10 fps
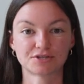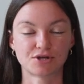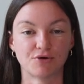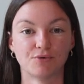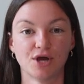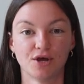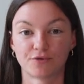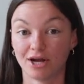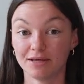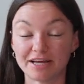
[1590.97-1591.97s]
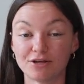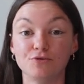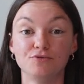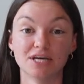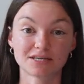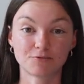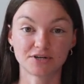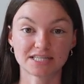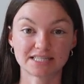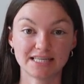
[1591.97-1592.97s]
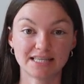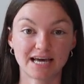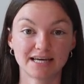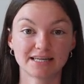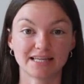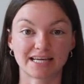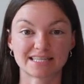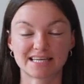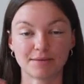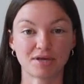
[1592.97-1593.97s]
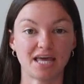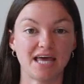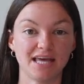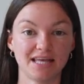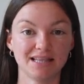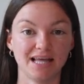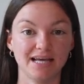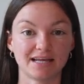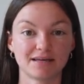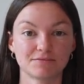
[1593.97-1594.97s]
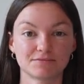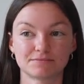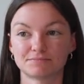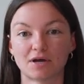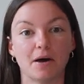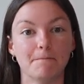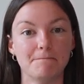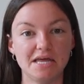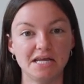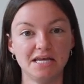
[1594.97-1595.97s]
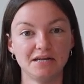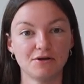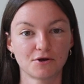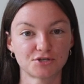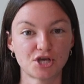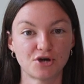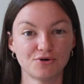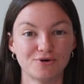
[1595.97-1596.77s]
So for anybody who doesn't want to see that, like skip ahead like a minute or so